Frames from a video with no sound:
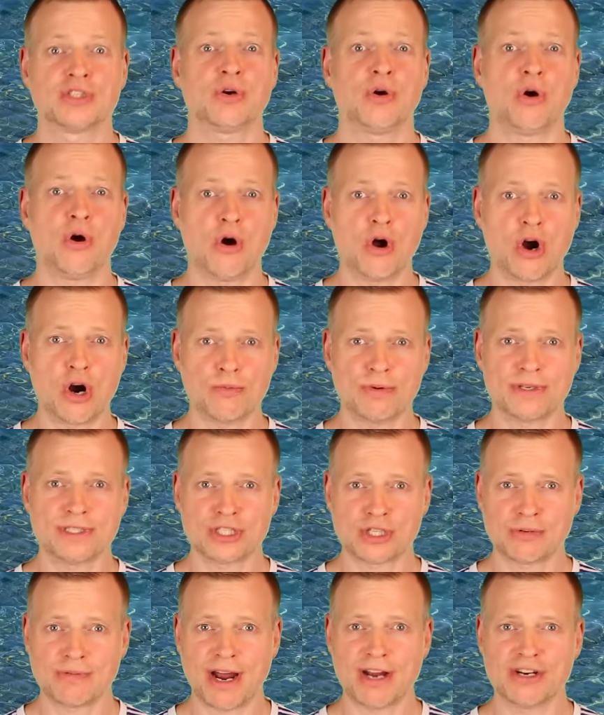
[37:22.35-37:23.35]
So
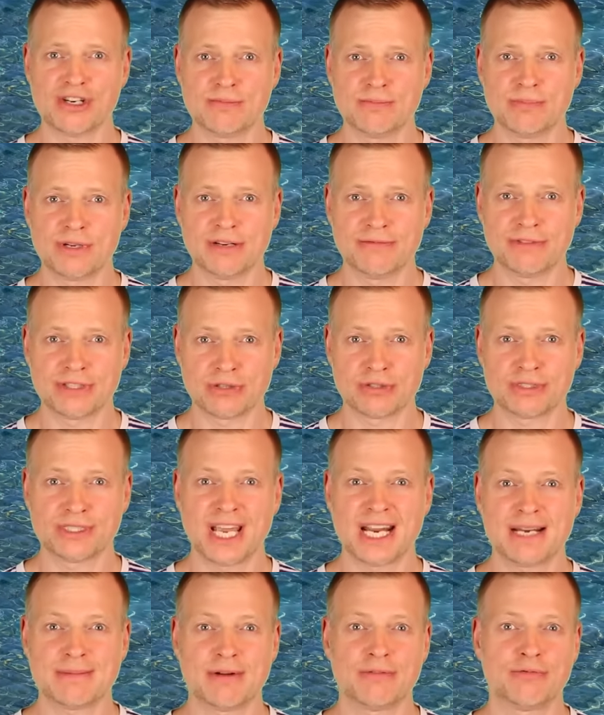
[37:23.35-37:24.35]
always try to build a
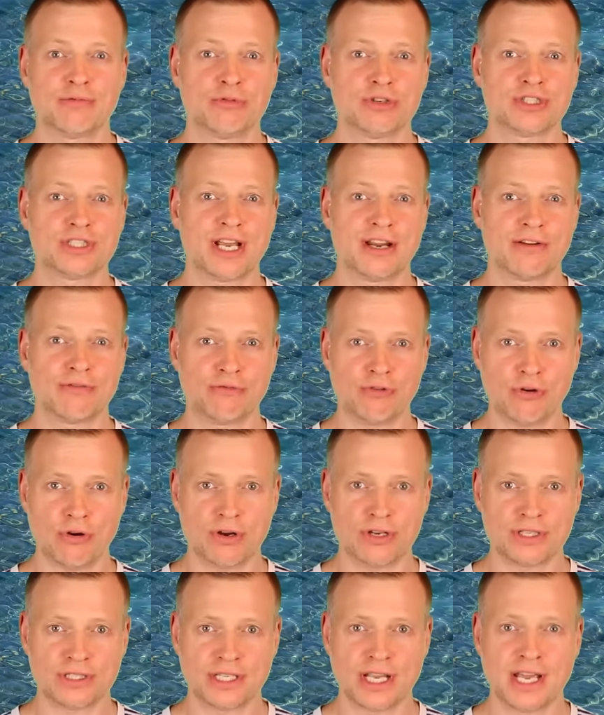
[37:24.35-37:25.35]
sustainable food chain
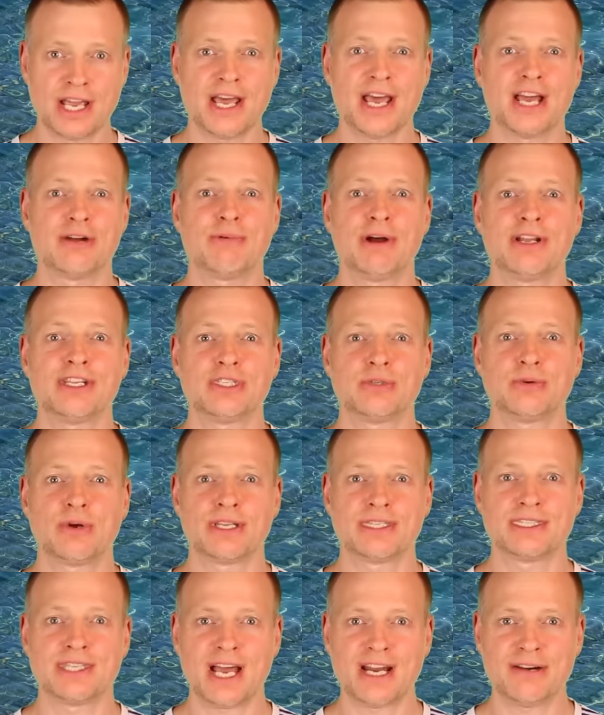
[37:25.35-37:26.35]
first, and
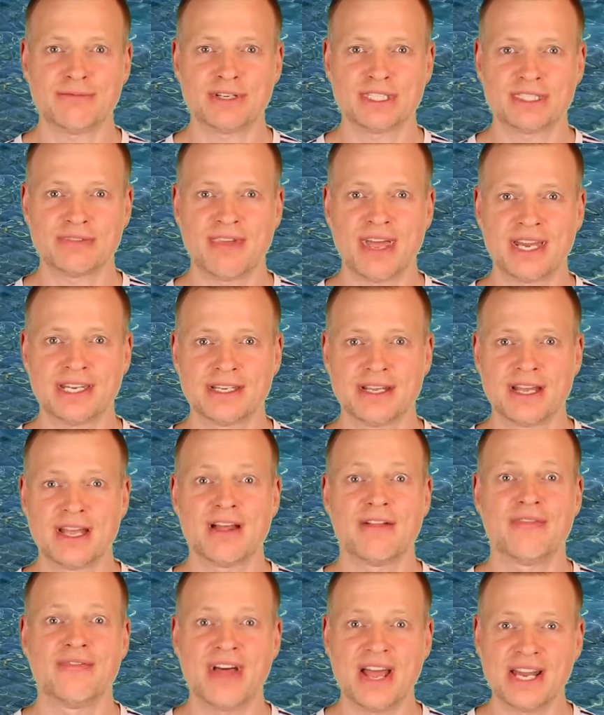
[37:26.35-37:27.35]
once you are done with that,
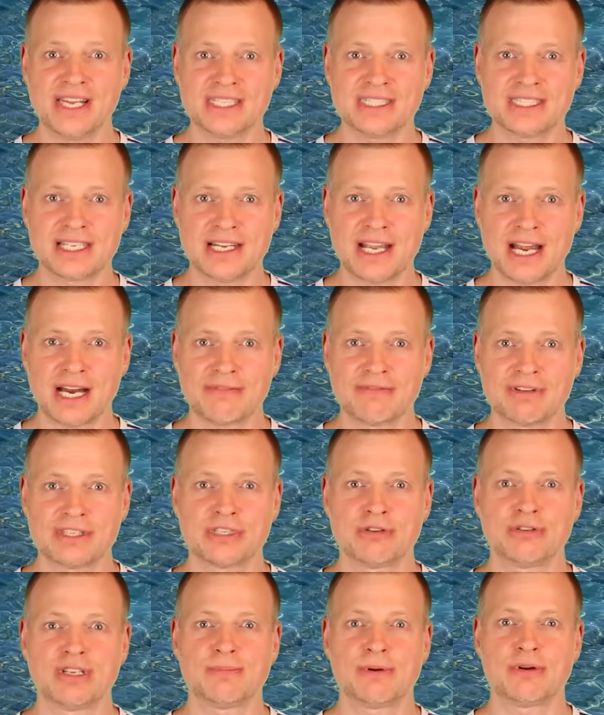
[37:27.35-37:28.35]
then
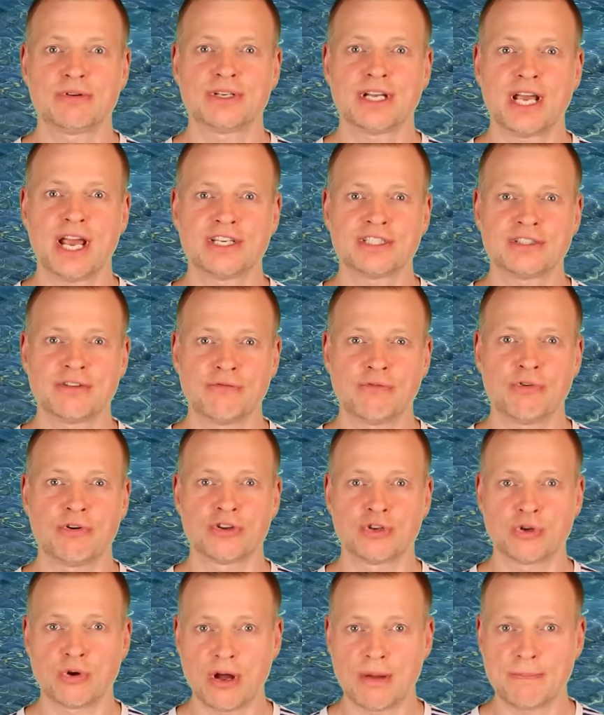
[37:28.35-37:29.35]
select the suitable location
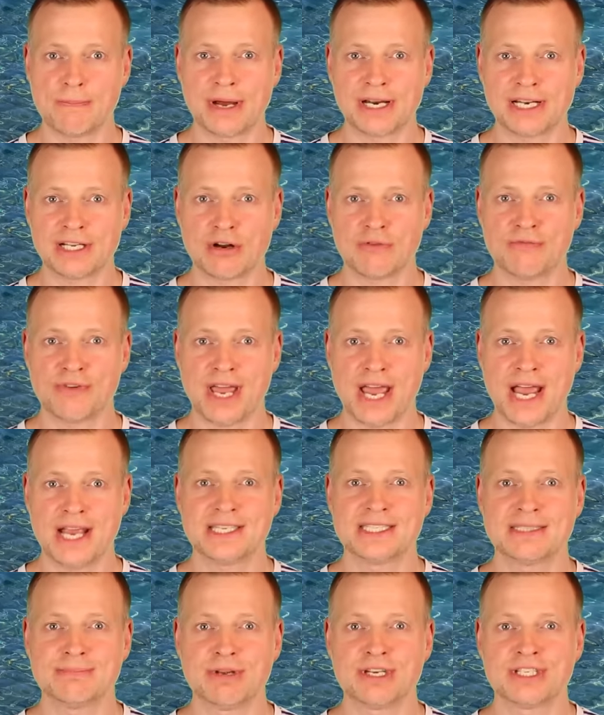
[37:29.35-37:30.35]
for your bundle of
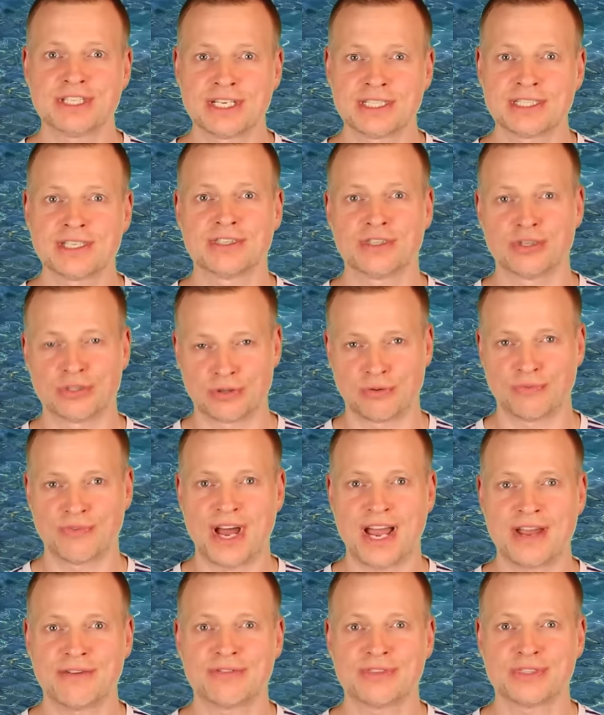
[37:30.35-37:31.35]
eight species to
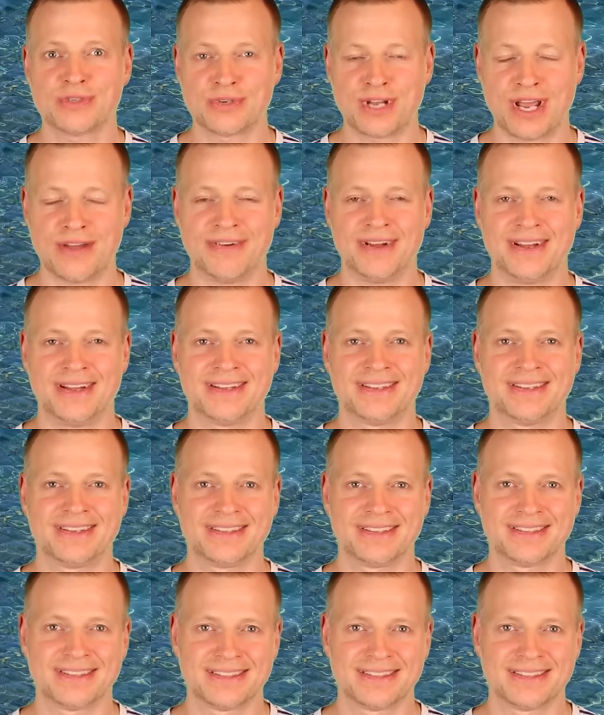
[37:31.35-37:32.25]
survive together.